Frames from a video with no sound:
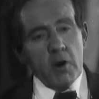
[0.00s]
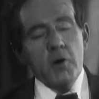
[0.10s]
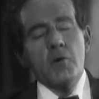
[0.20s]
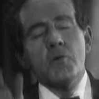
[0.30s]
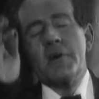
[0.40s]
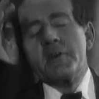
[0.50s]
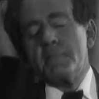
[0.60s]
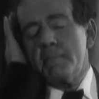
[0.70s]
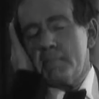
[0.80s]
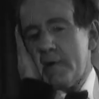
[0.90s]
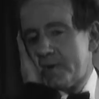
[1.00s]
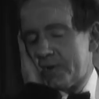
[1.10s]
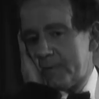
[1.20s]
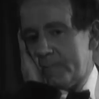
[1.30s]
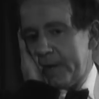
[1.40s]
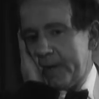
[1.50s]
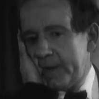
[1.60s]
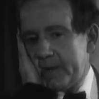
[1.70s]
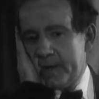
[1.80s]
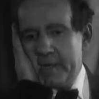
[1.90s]
Oh, it must be,
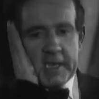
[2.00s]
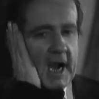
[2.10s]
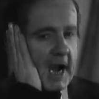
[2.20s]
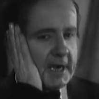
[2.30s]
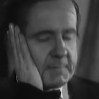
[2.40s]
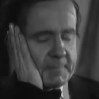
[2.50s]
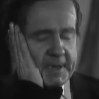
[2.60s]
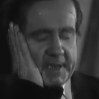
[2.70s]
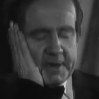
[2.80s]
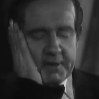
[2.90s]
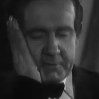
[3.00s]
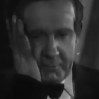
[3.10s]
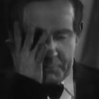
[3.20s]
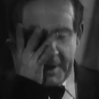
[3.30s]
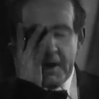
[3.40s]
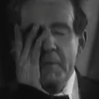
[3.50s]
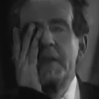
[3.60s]
it can't be, it will